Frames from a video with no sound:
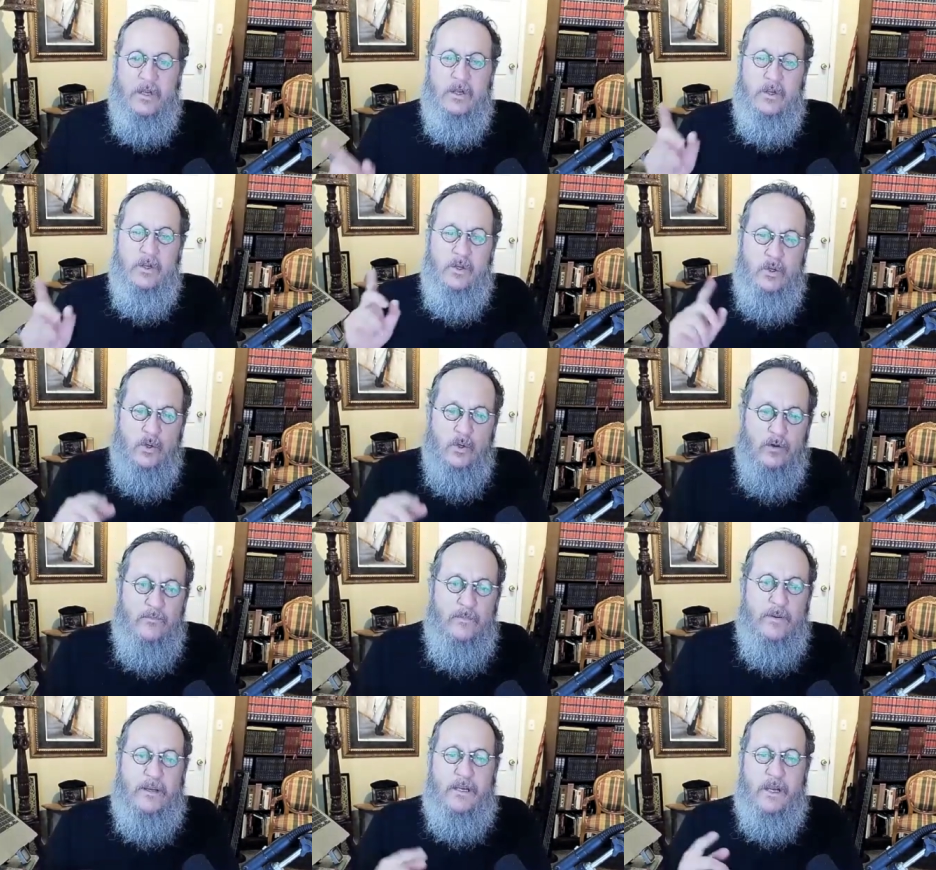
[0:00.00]
You
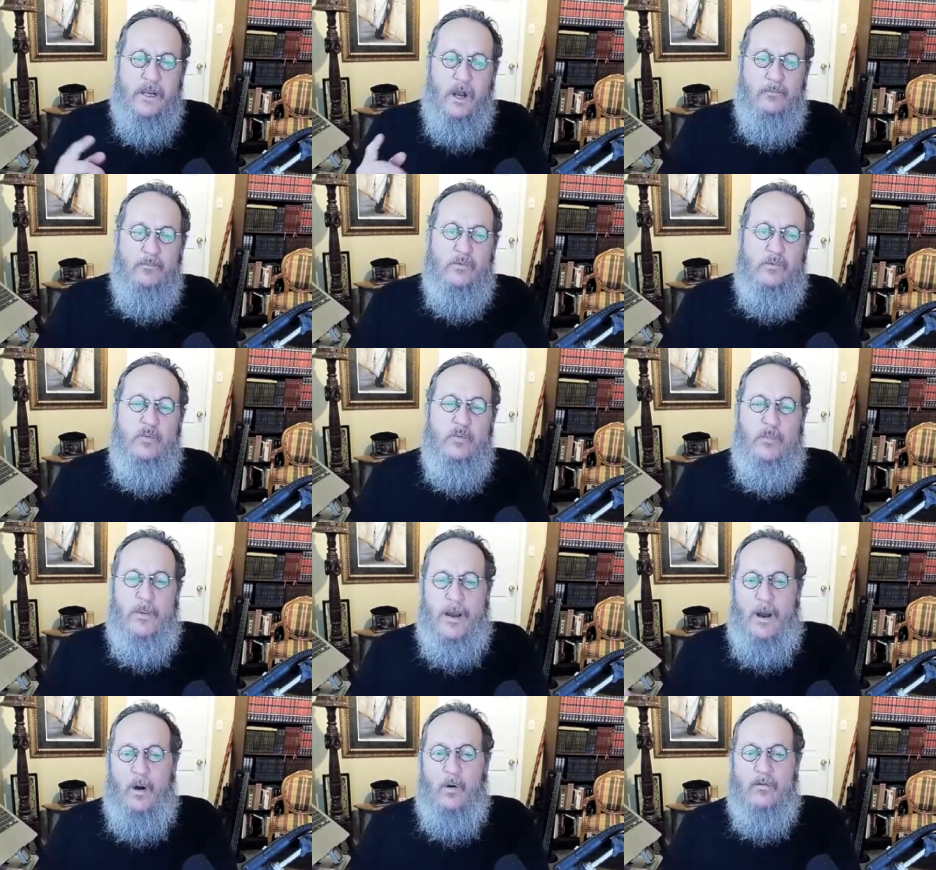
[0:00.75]
have become too
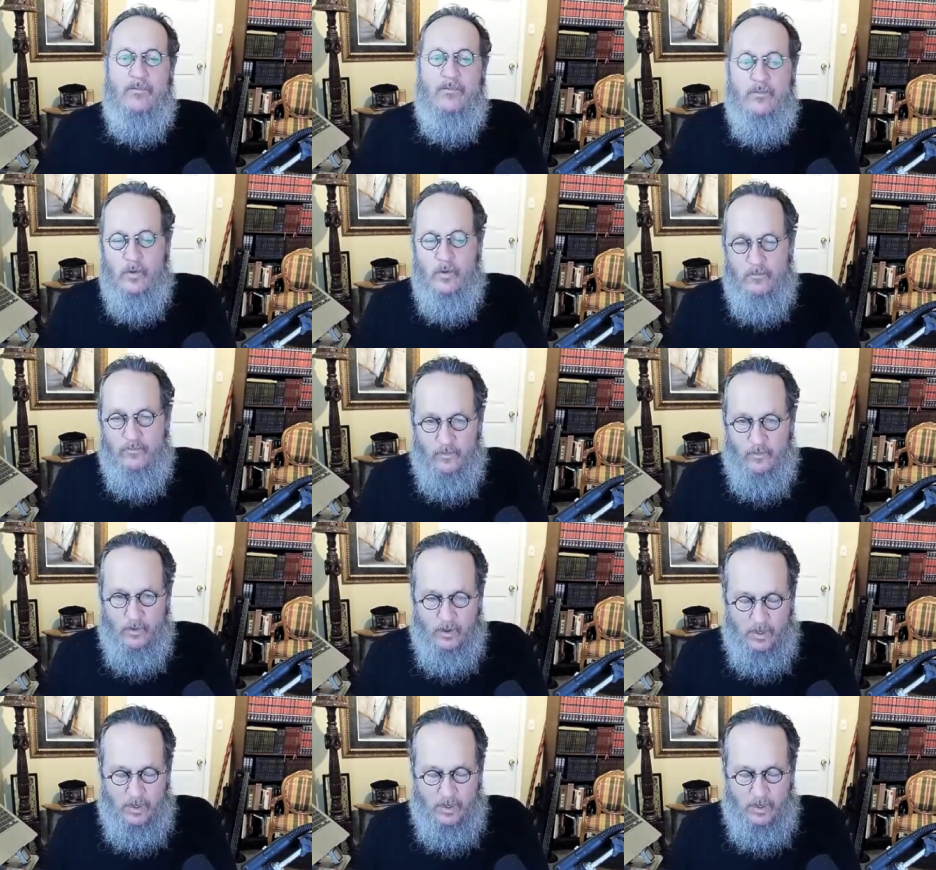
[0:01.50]
powerful
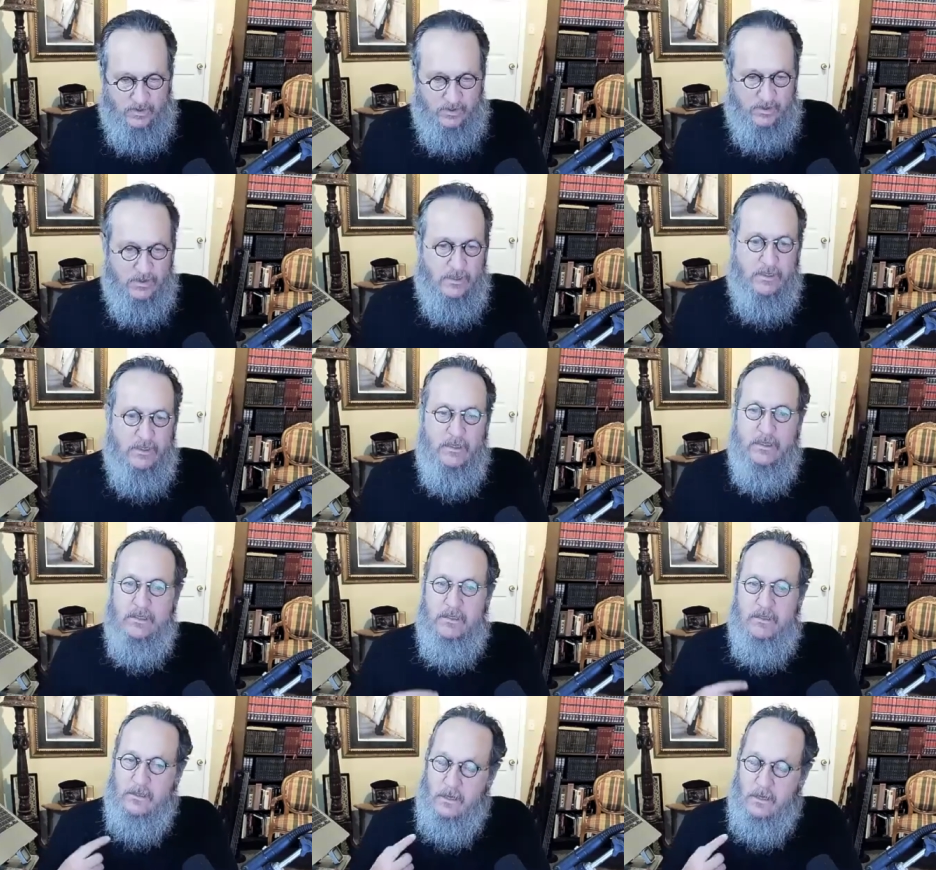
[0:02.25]
for us.
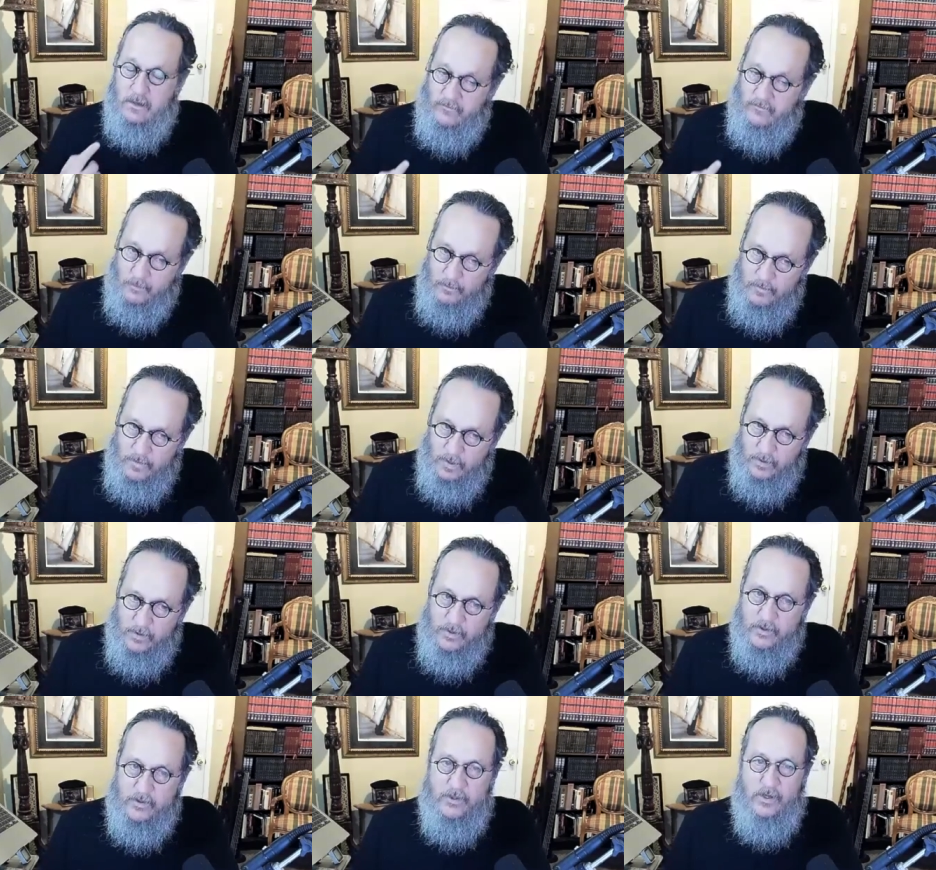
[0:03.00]
A
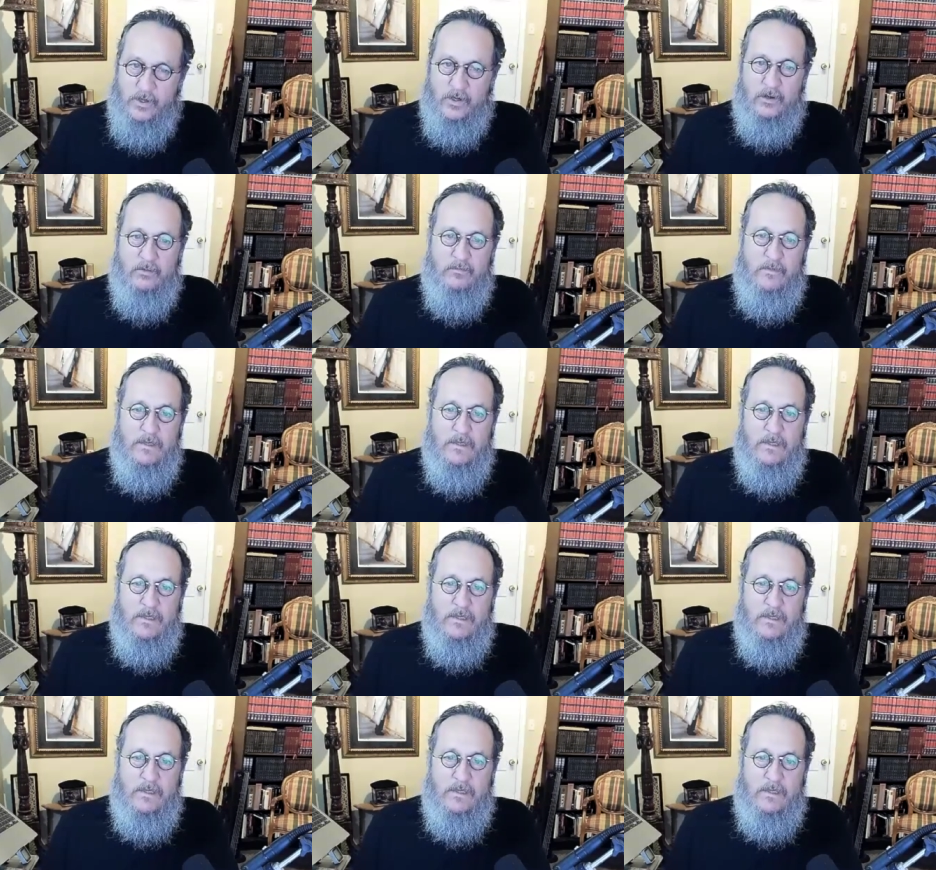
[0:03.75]
familiar term.